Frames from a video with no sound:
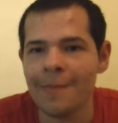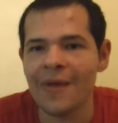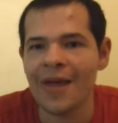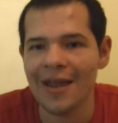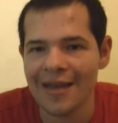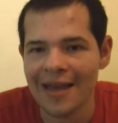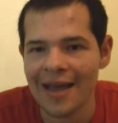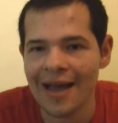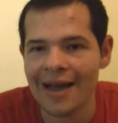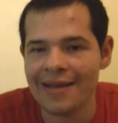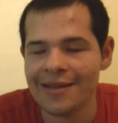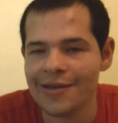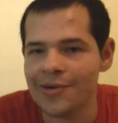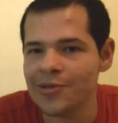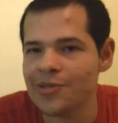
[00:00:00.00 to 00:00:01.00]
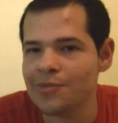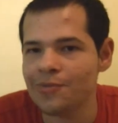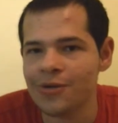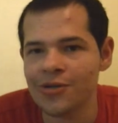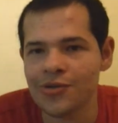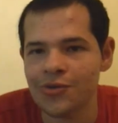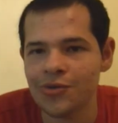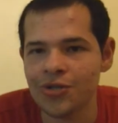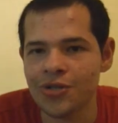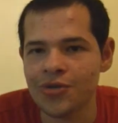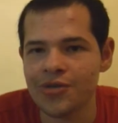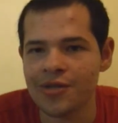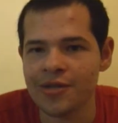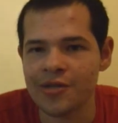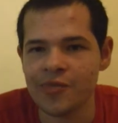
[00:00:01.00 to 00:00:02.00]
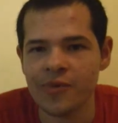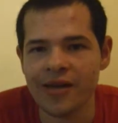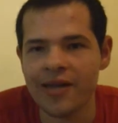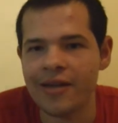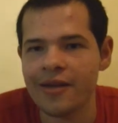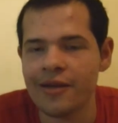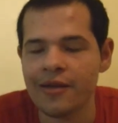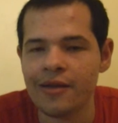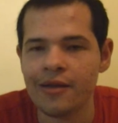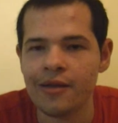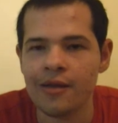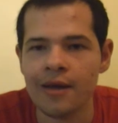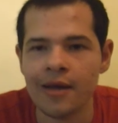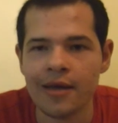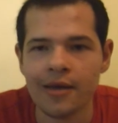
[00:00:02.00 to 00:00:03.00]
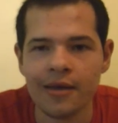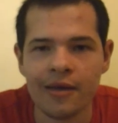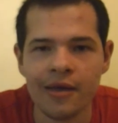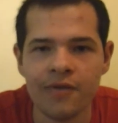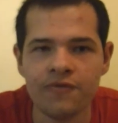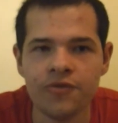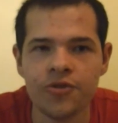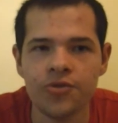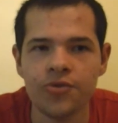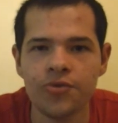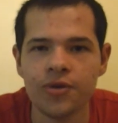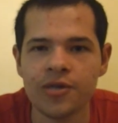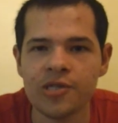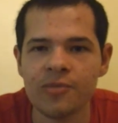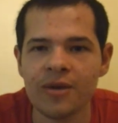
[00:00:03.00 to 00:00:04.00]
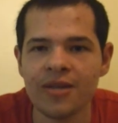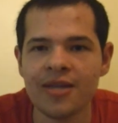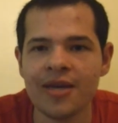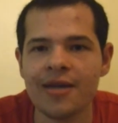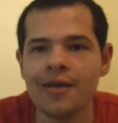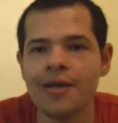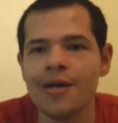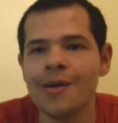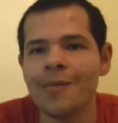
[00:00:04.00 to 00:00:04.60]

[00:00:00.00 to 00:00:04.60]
And yeah, there are some preschool shows on this, but I can give 2 cruds about that.